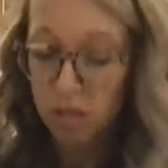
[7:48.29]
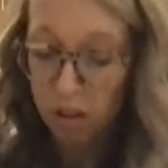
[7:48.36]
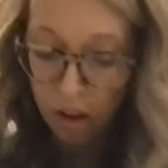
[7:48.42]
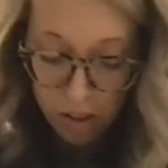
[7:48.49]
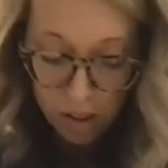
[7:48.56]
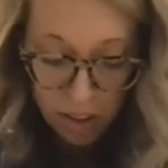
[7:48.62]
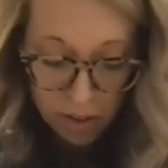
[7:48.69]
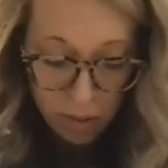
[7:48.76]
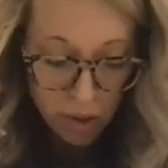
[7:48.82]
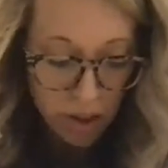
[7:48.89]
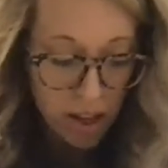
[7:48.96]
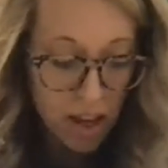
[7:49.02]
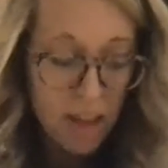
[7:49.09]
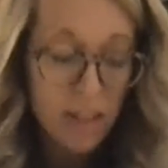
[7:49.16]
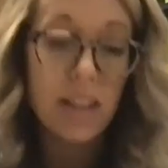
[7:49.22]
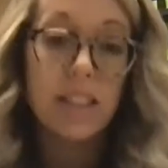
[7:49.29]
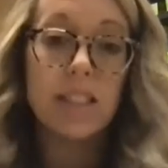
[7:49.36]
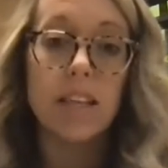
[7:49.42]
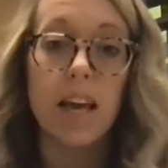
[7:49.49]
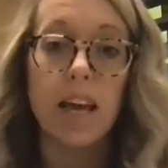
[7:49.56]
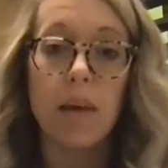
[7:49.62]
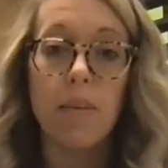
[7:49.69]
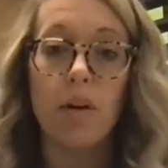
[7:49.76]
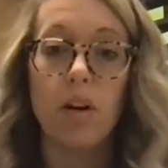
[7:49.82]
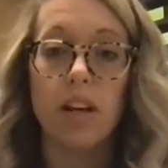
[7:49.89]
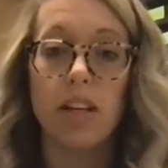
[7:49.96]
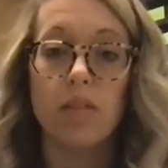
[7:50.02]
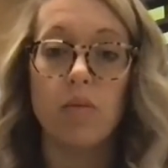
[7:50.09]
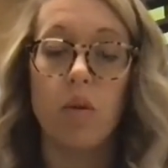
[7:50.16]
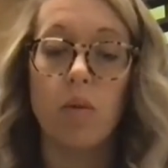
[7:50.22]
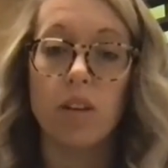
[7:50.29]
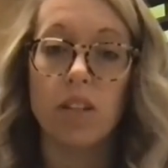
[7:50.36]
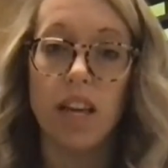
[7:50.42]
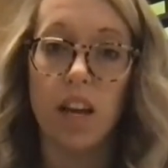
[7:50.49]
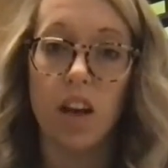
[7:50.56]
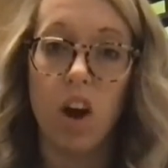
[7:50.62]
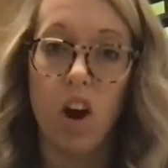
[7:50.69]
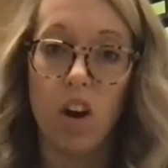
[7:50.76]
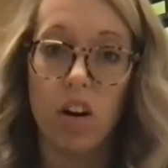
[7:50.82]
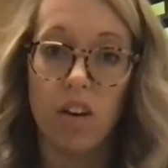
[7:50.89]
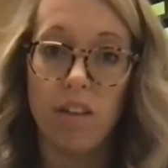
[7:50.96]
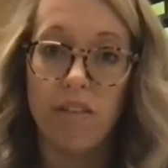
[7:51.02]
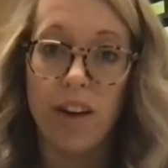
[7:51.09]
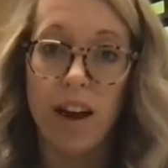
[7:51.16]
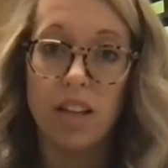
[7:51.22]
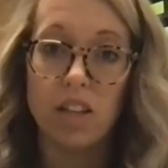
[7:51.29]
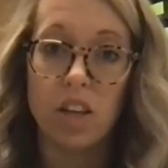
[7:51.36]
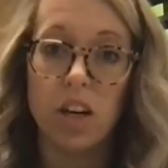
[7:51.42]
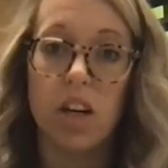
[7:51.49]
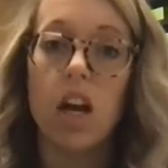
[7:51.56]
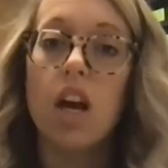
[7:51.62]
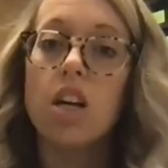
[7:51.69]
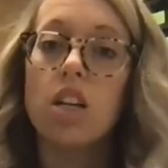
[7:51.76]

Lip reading: or in this word, the second part is what we're saying harder and faster.